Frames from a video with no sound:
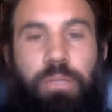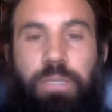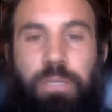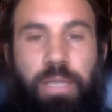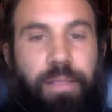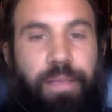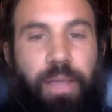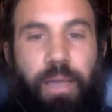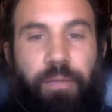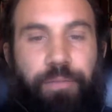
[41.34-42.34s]
just lately
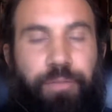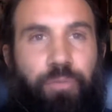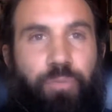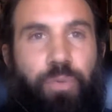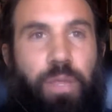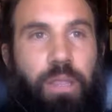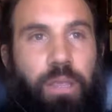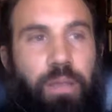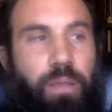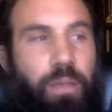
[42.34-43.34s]
I have
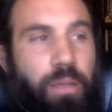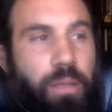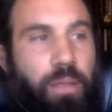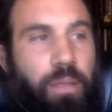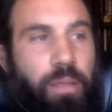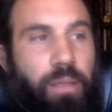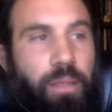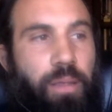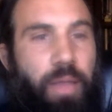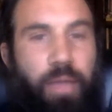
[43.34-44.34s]
really
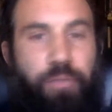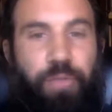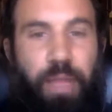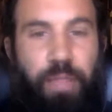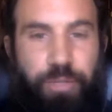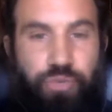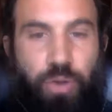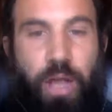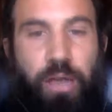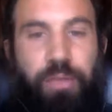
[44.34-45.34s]
not found the
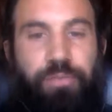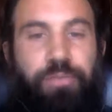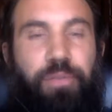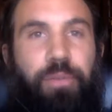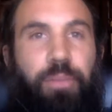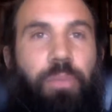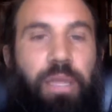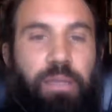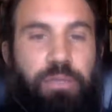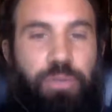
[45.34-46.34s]
drive to be
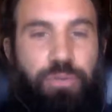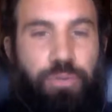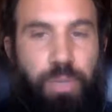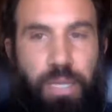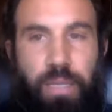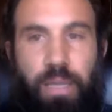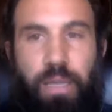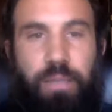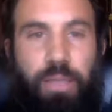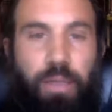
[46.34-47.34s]
making social media
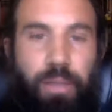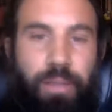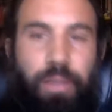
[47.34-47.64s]
content,